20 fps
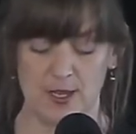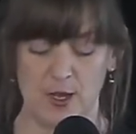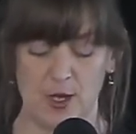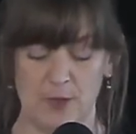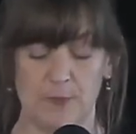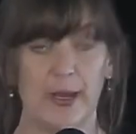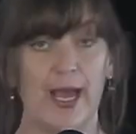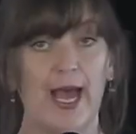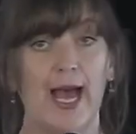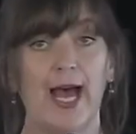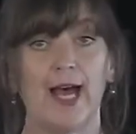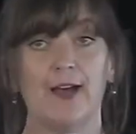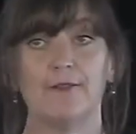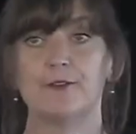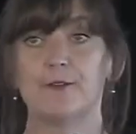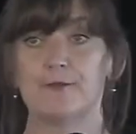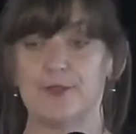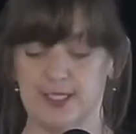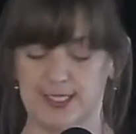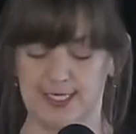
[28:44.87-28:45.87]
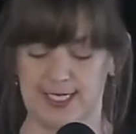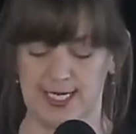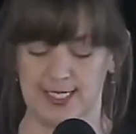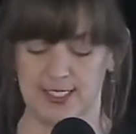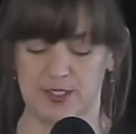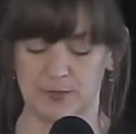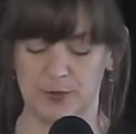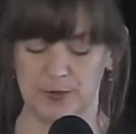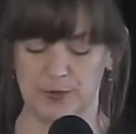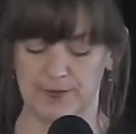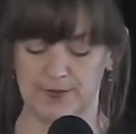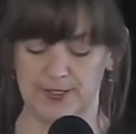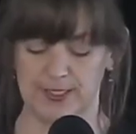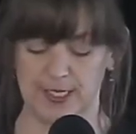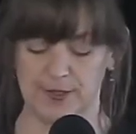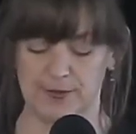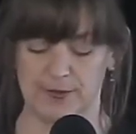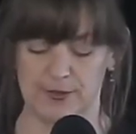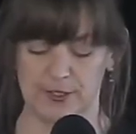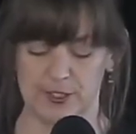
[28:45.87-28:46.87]
On behalf of the SACE Board of
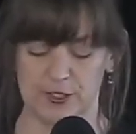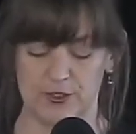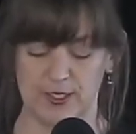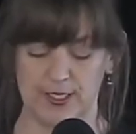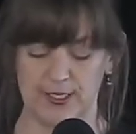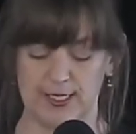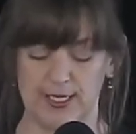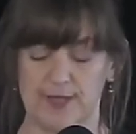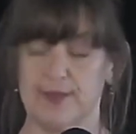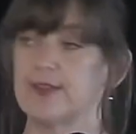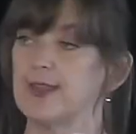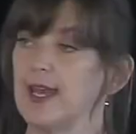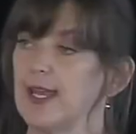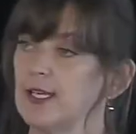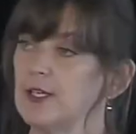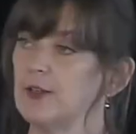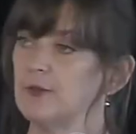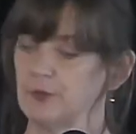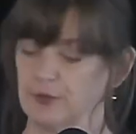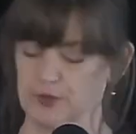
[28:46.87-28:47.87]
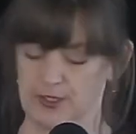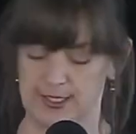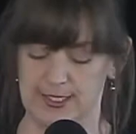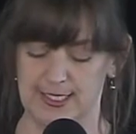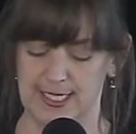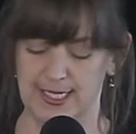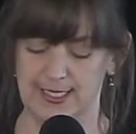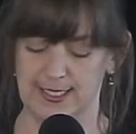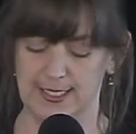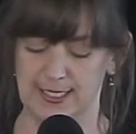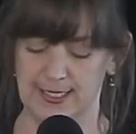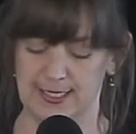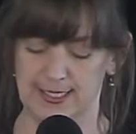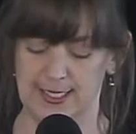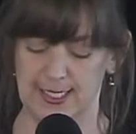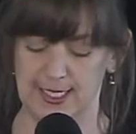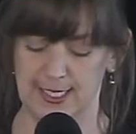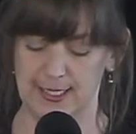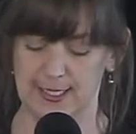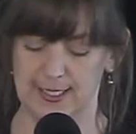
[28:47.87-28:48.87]
South Australia, thank you for attending
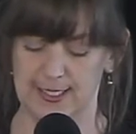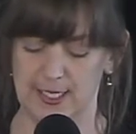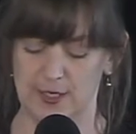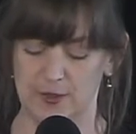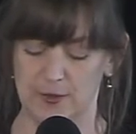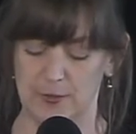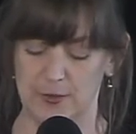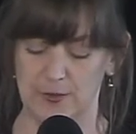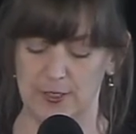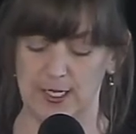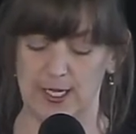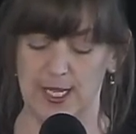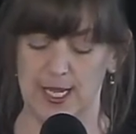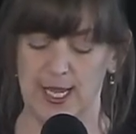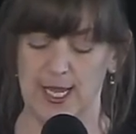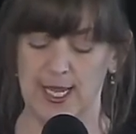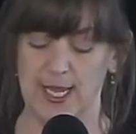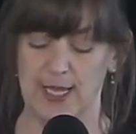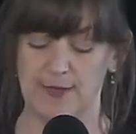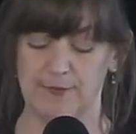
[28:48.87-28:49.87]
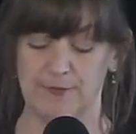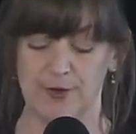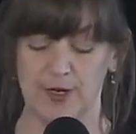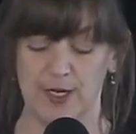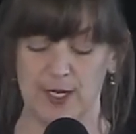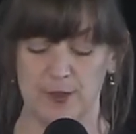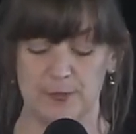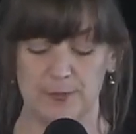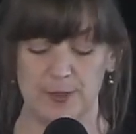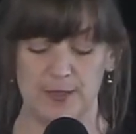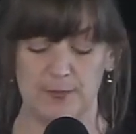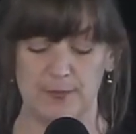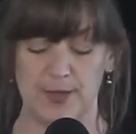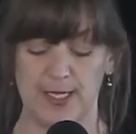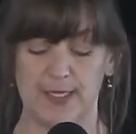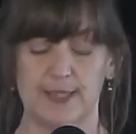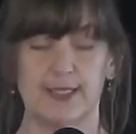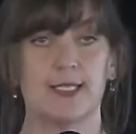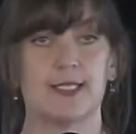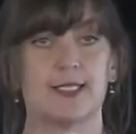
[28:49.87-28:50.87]
today's ceremony and for helping
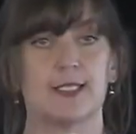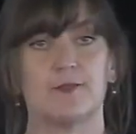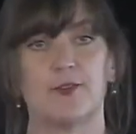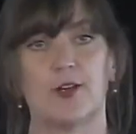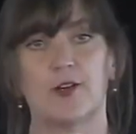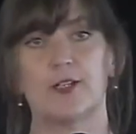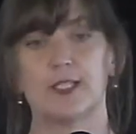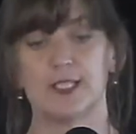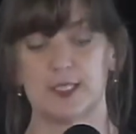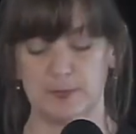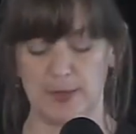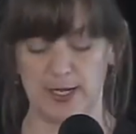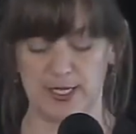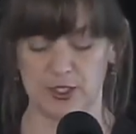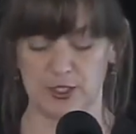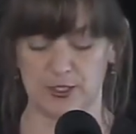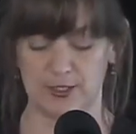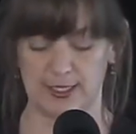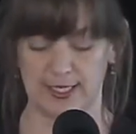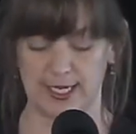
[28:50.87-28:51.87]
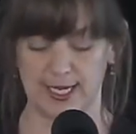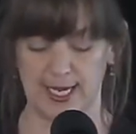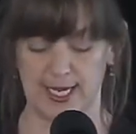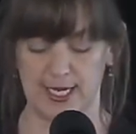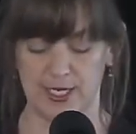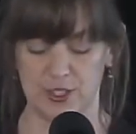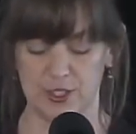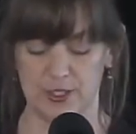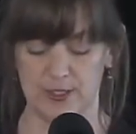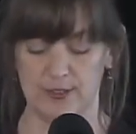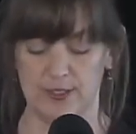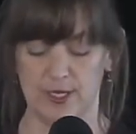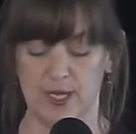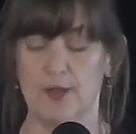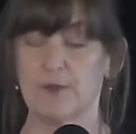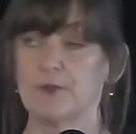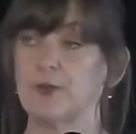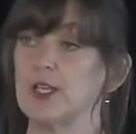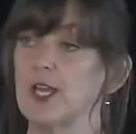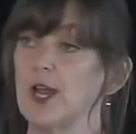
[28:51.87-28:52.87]
make this a very special occasion
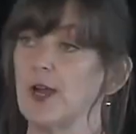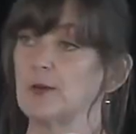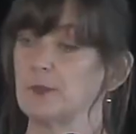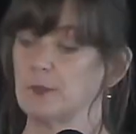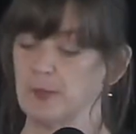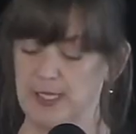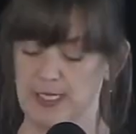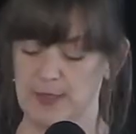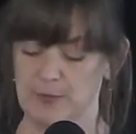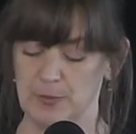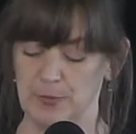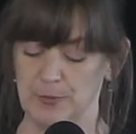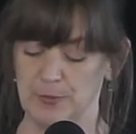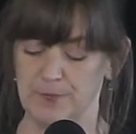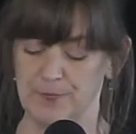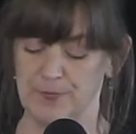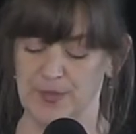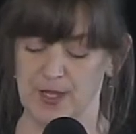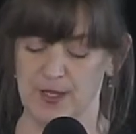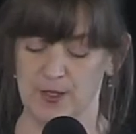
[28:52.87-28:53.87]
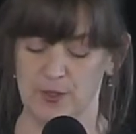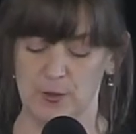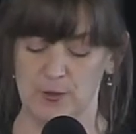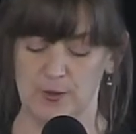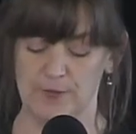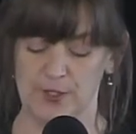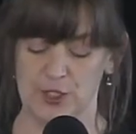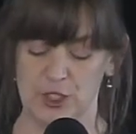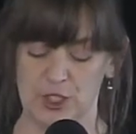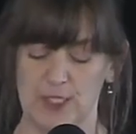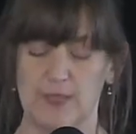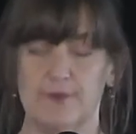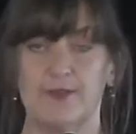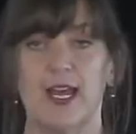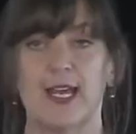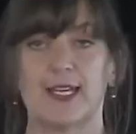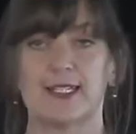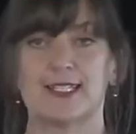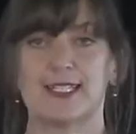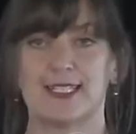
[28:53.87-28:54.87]
for young people who have achieved
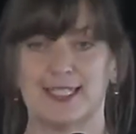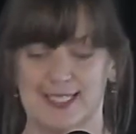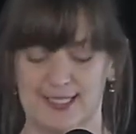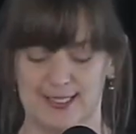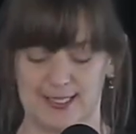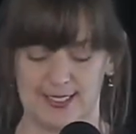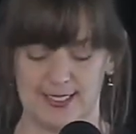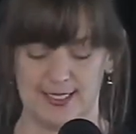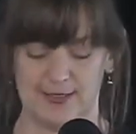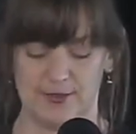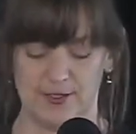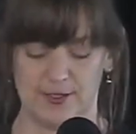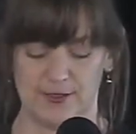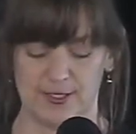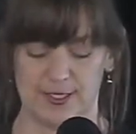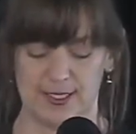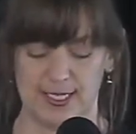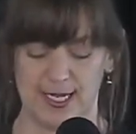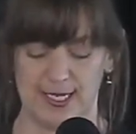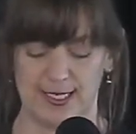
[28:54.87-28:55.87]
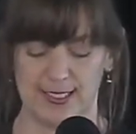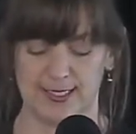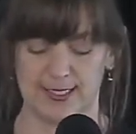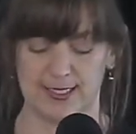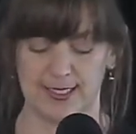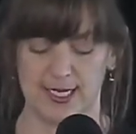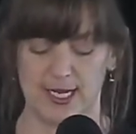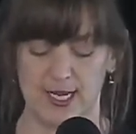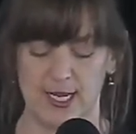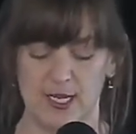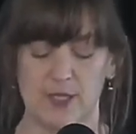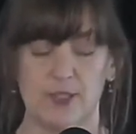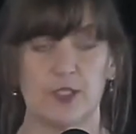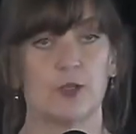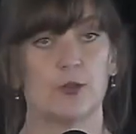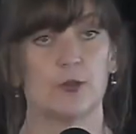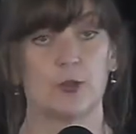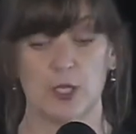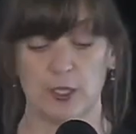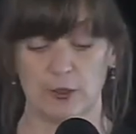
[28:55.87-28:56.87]
excellence in their SACE.
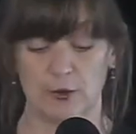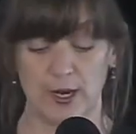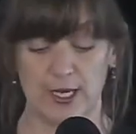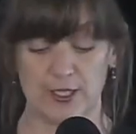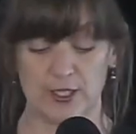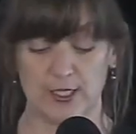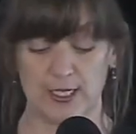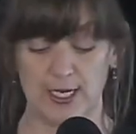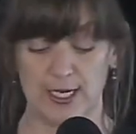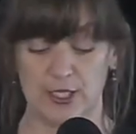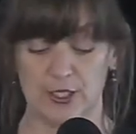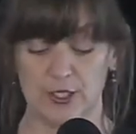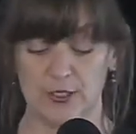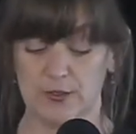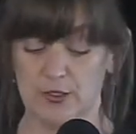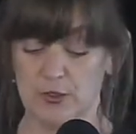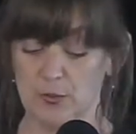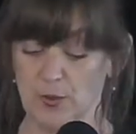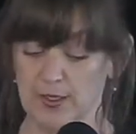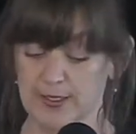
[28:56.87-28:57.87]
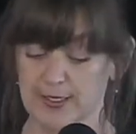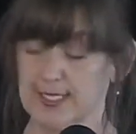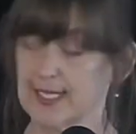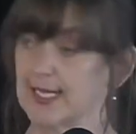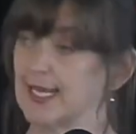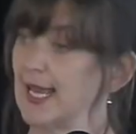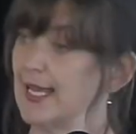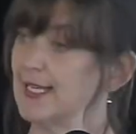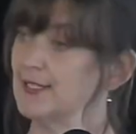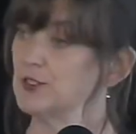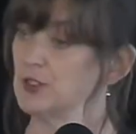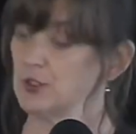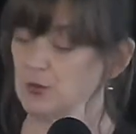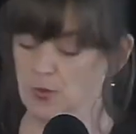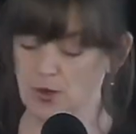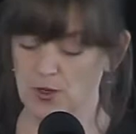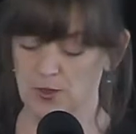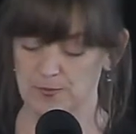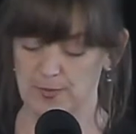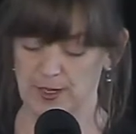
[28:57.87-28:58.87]
So, congratulations once again to
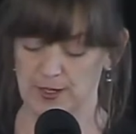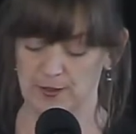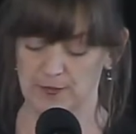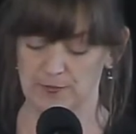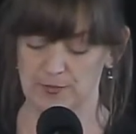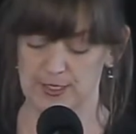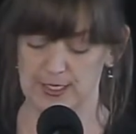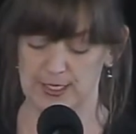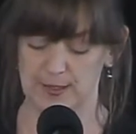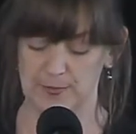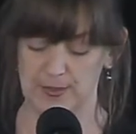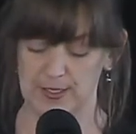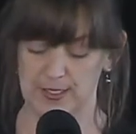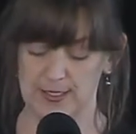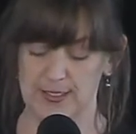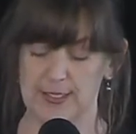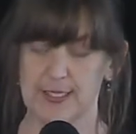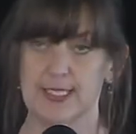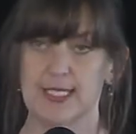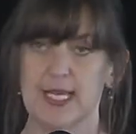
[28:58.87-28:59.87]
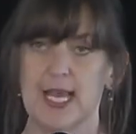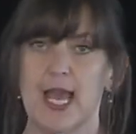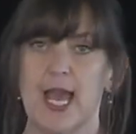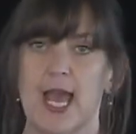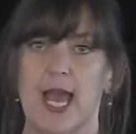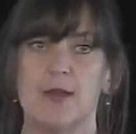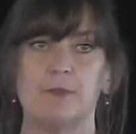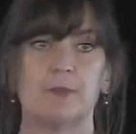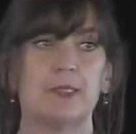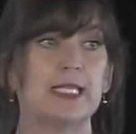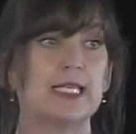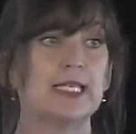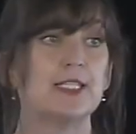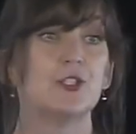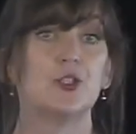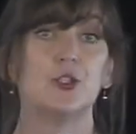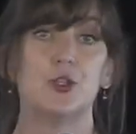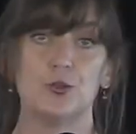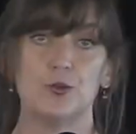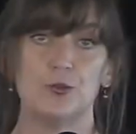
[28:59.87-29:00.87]
all merit recipients, and
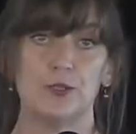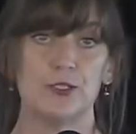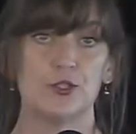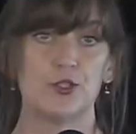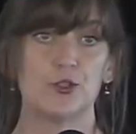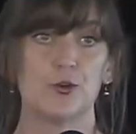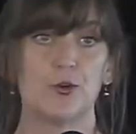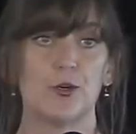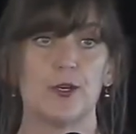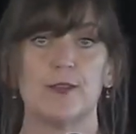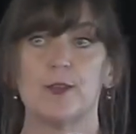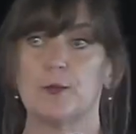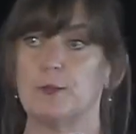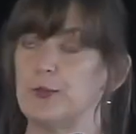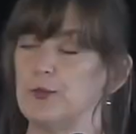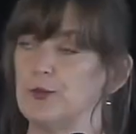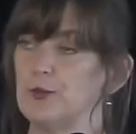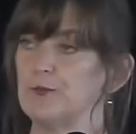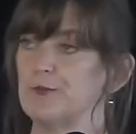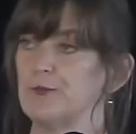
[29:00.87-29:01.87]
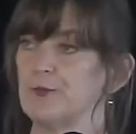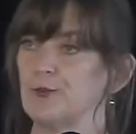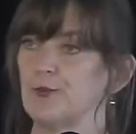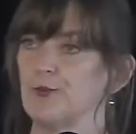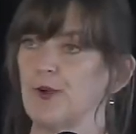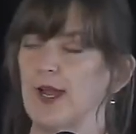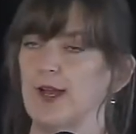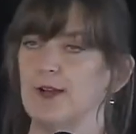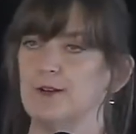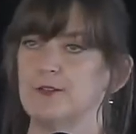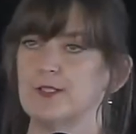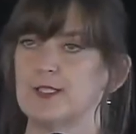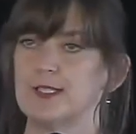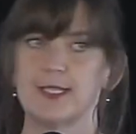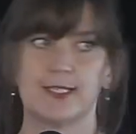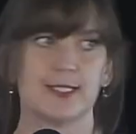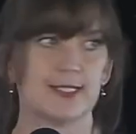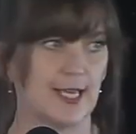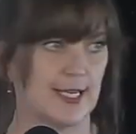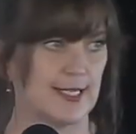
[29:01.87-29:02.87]
please do enjoy the beautiful grounds.
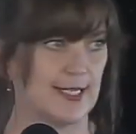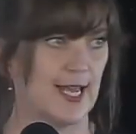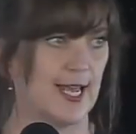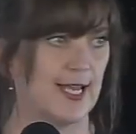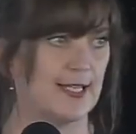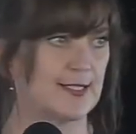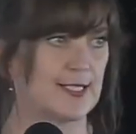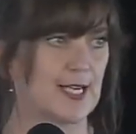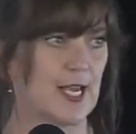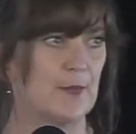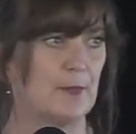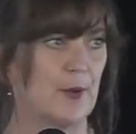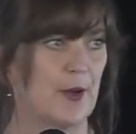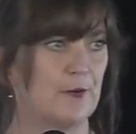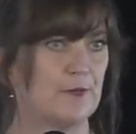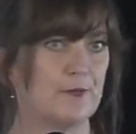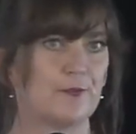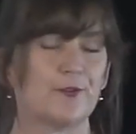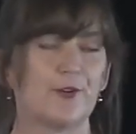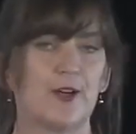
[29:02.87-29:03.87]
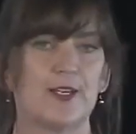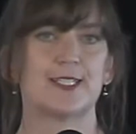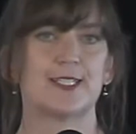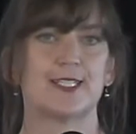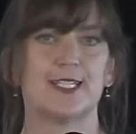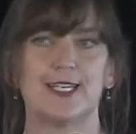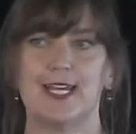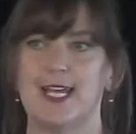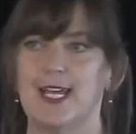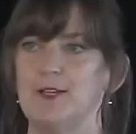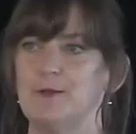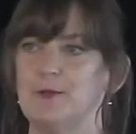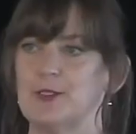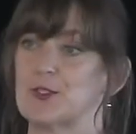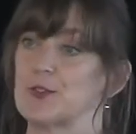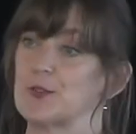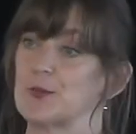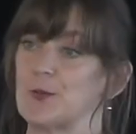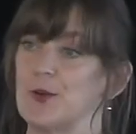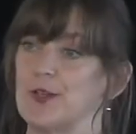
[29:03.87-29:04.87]
The sun has come out for today,
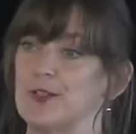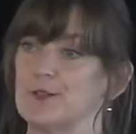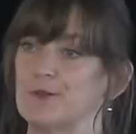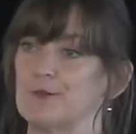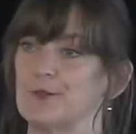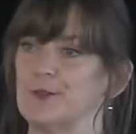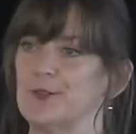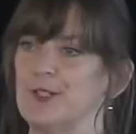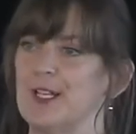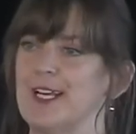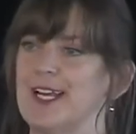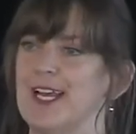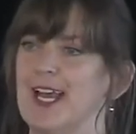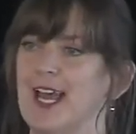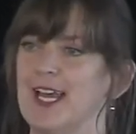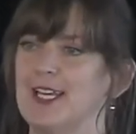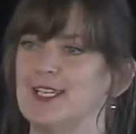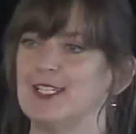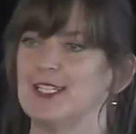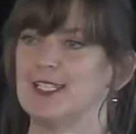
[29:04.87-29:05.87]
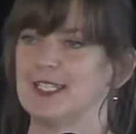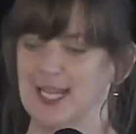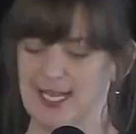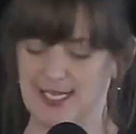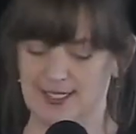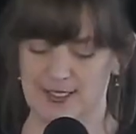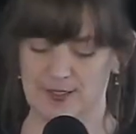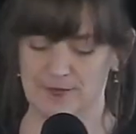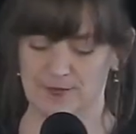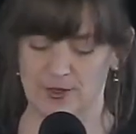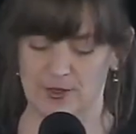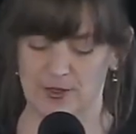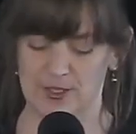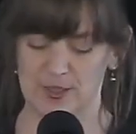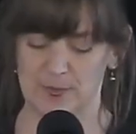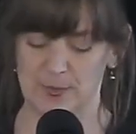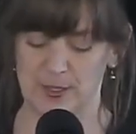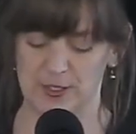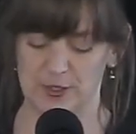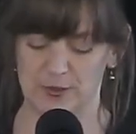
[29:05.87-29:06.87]
which is wonderful, and to take some very
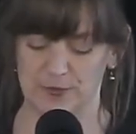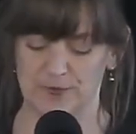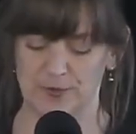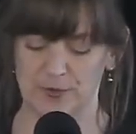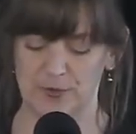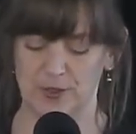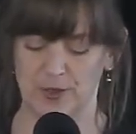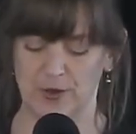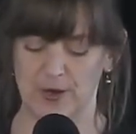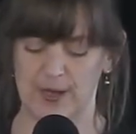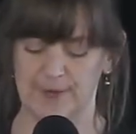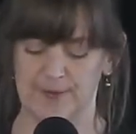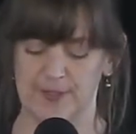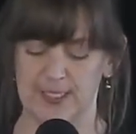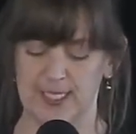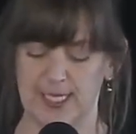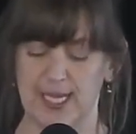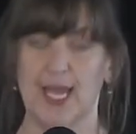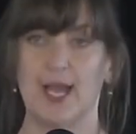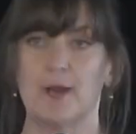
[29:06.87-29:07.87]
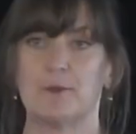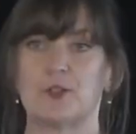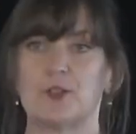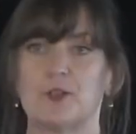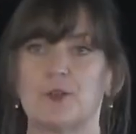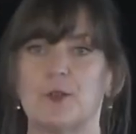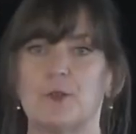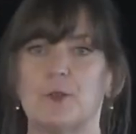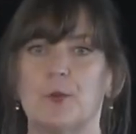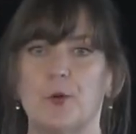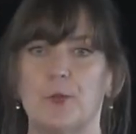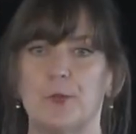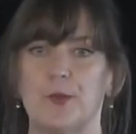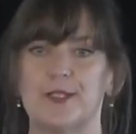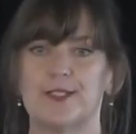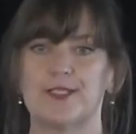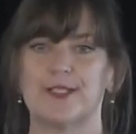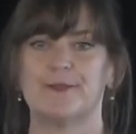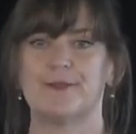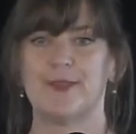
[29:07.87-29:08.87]
special photographs to capture the
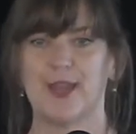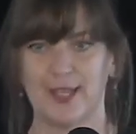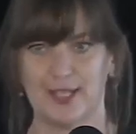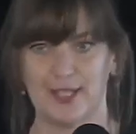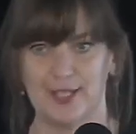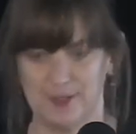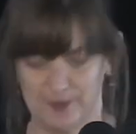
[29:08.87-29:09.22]
moment. Thank